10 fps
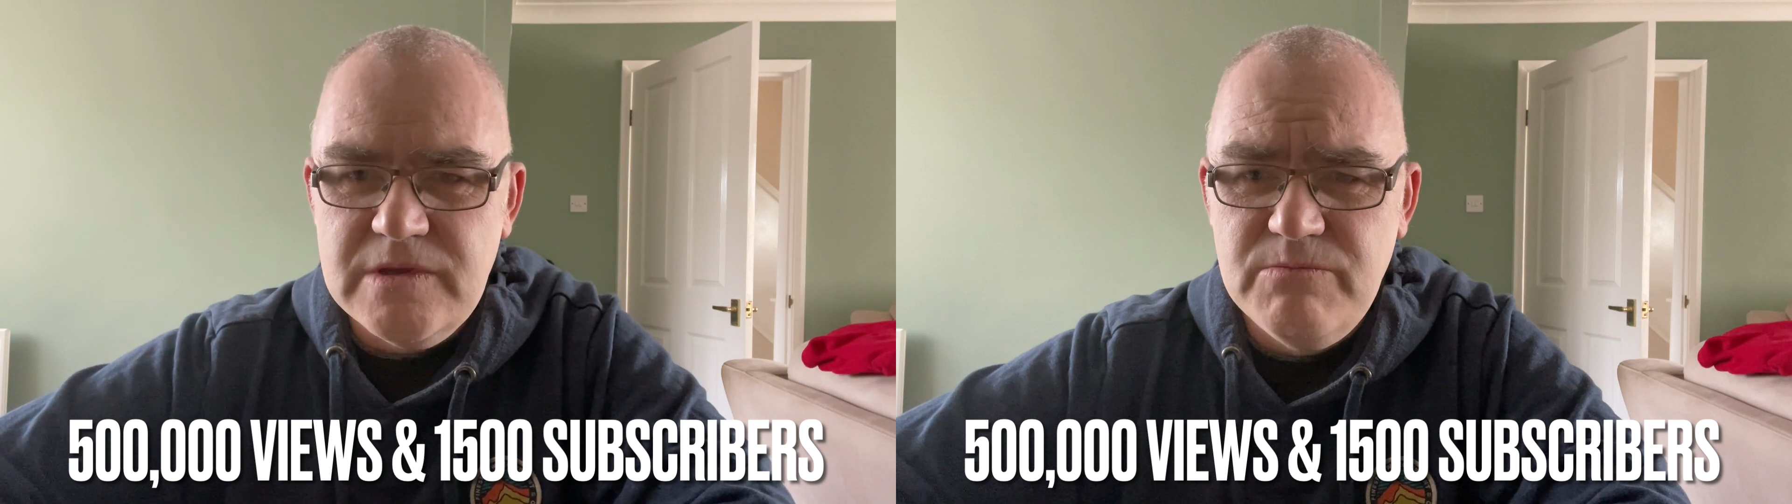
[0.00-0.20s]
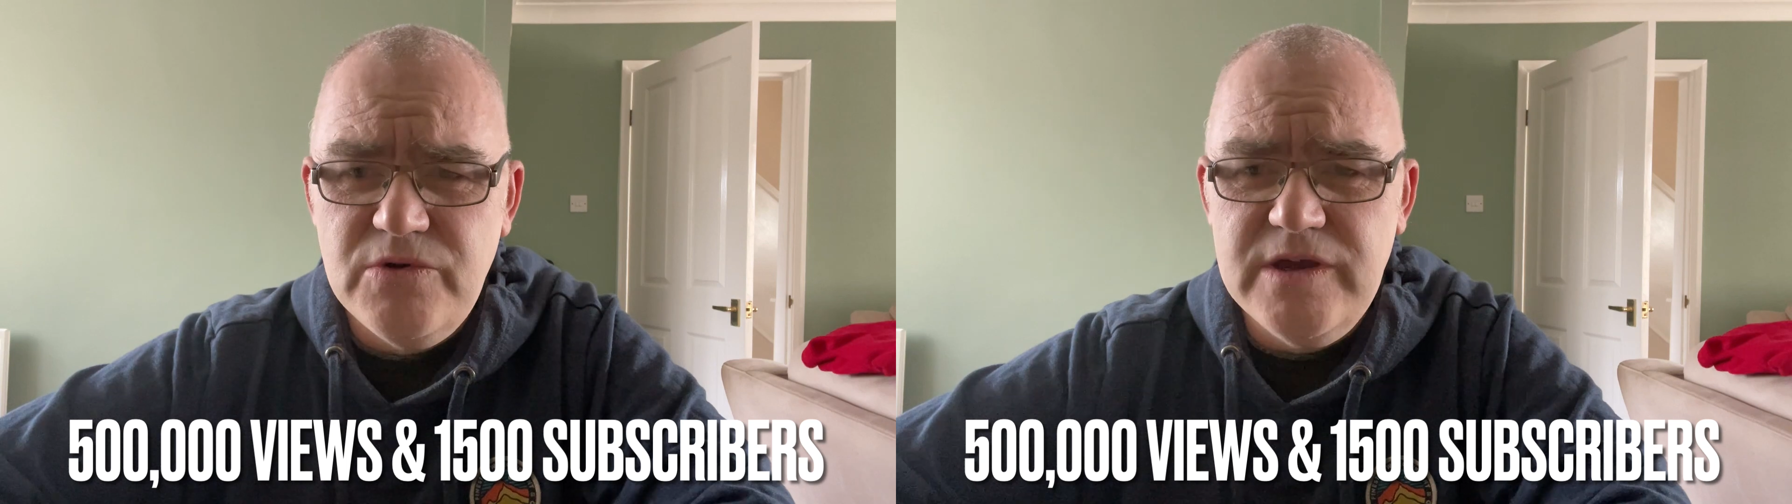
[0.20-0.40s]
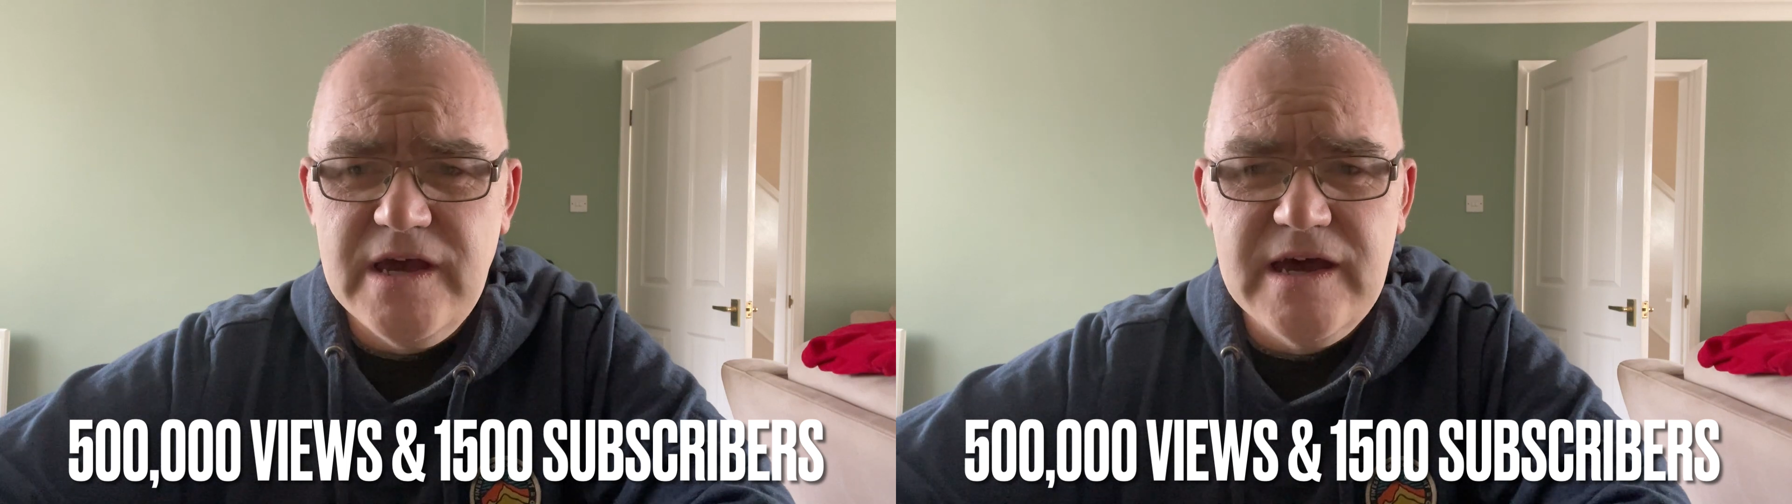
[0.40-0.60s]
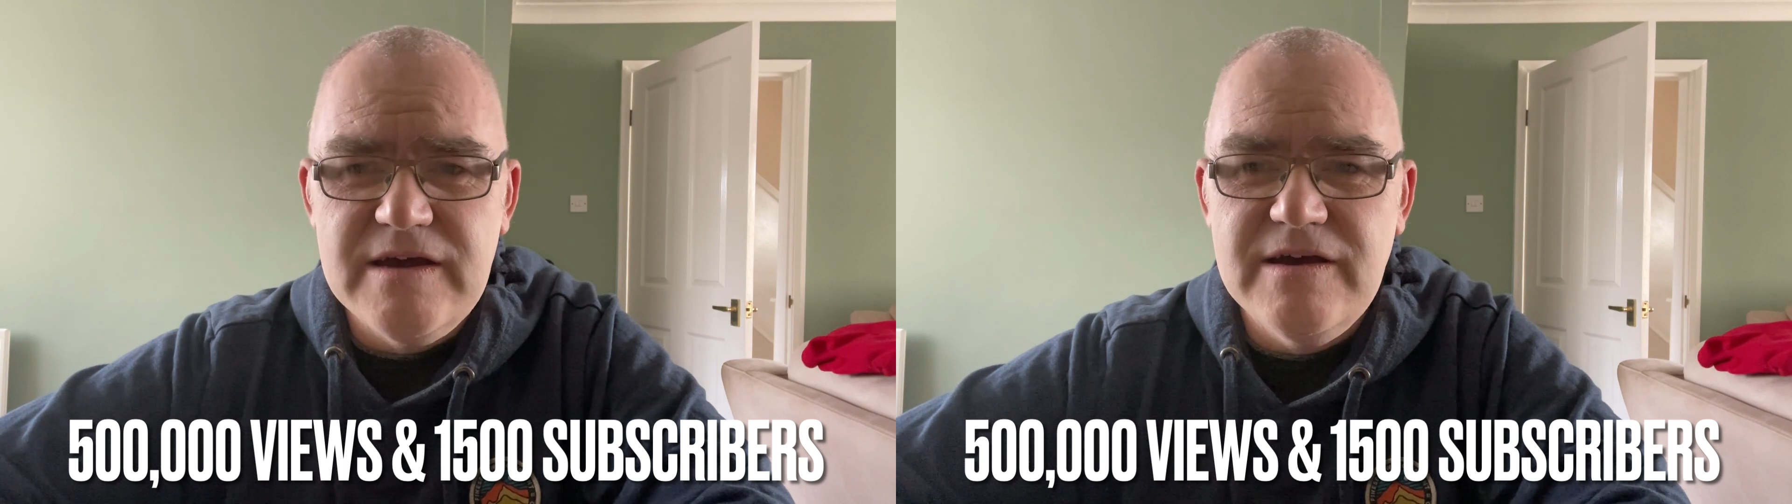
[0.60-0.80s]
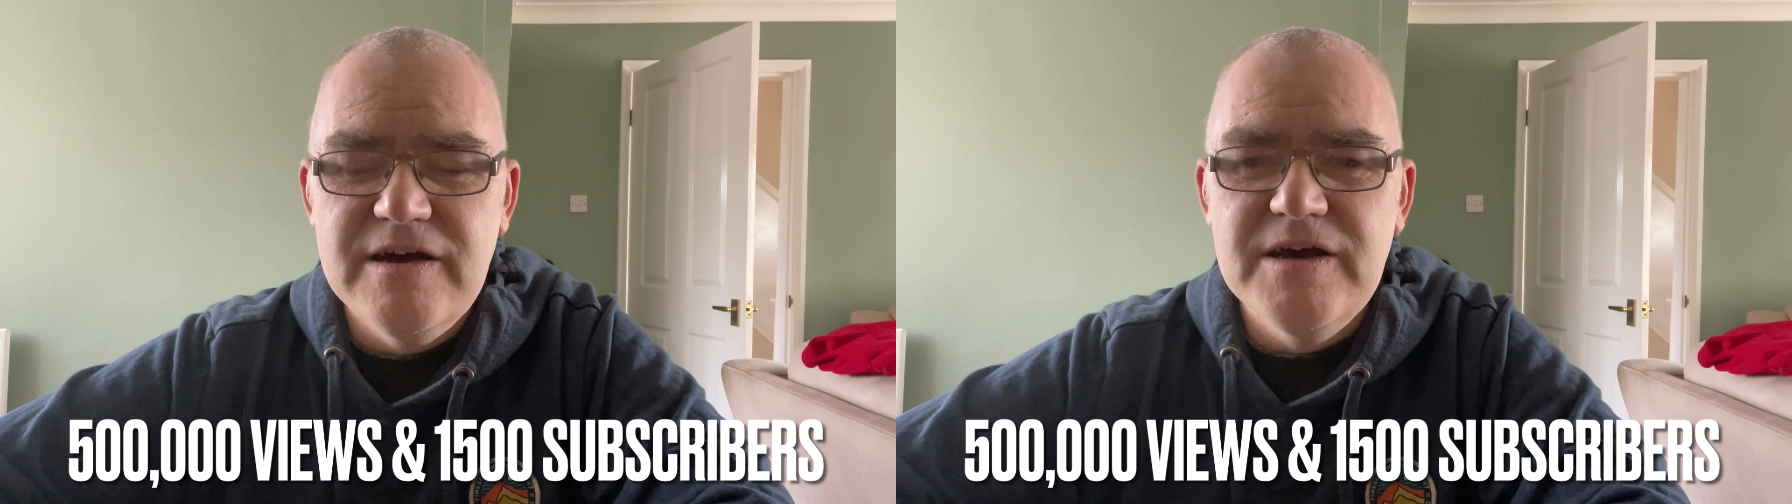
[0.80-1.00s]
but
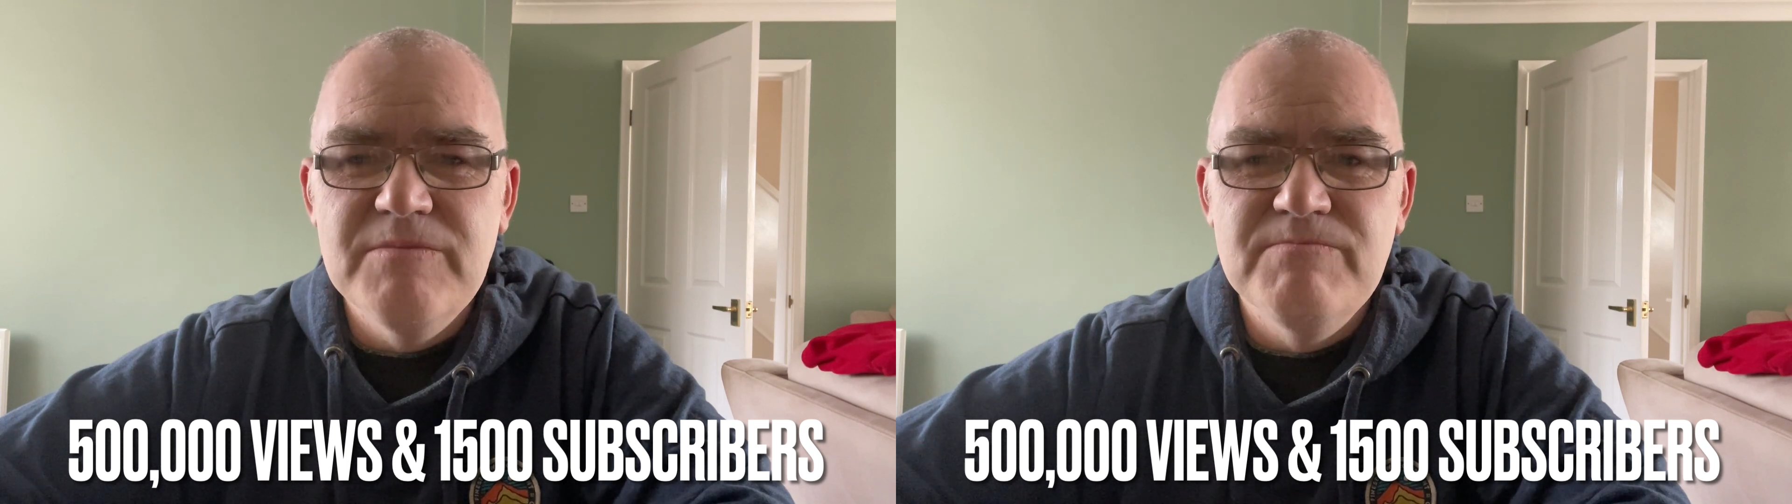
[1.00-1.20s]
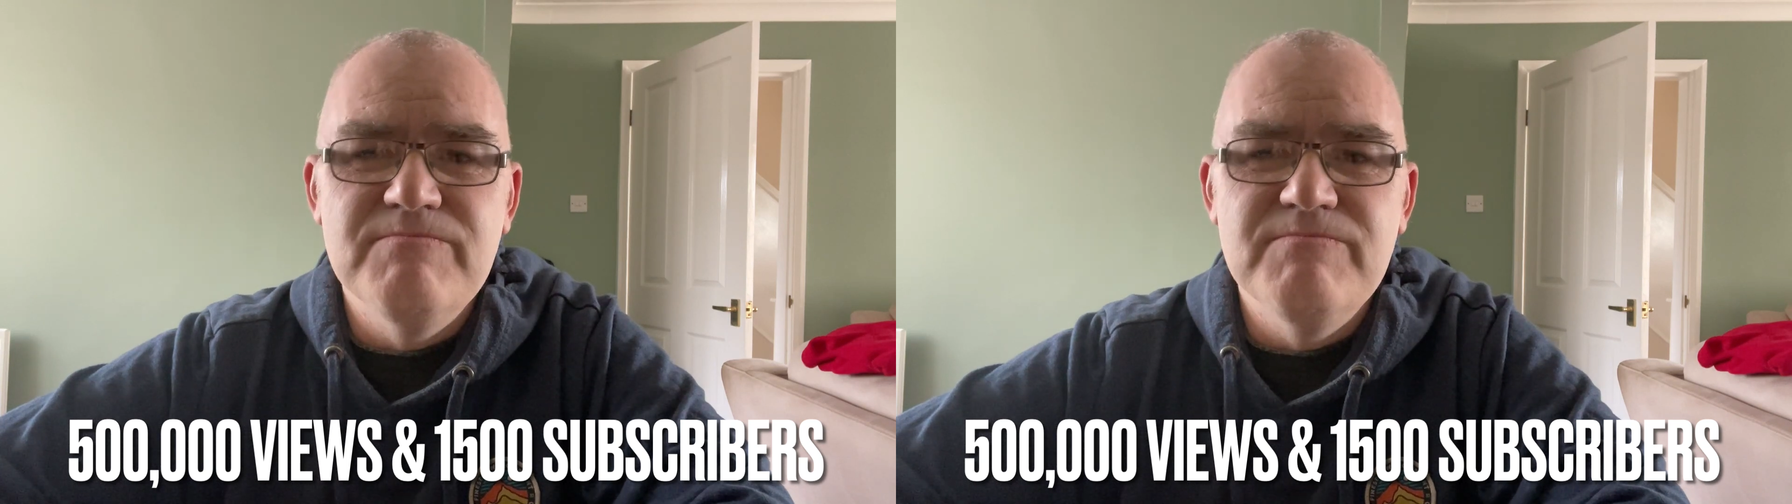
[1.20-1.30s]
yeah,